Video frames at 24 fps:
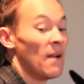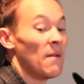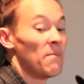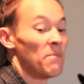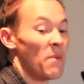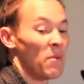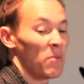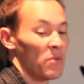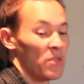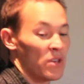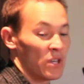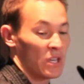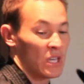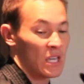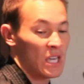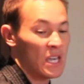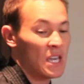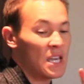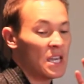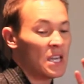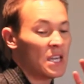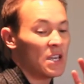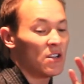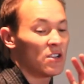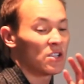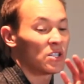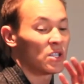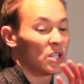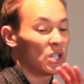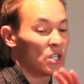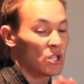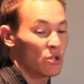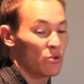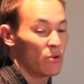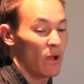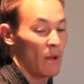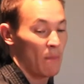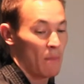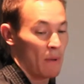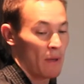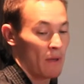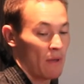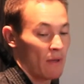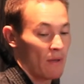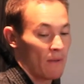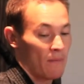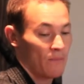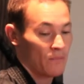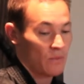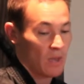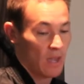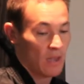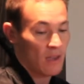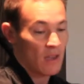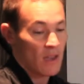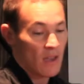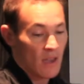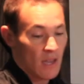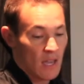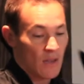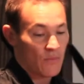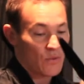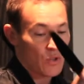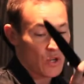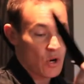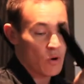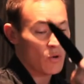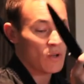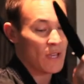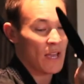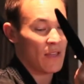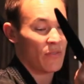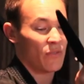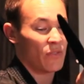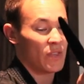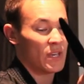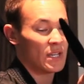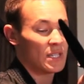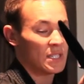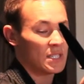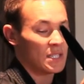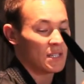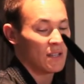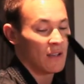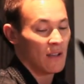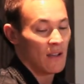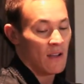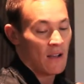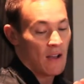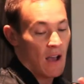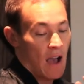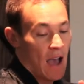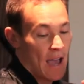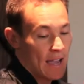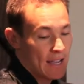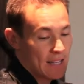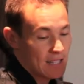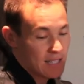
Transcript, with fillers: Because in the Bujinkan, there's a saying says, do not look for a fight, but when you're in one,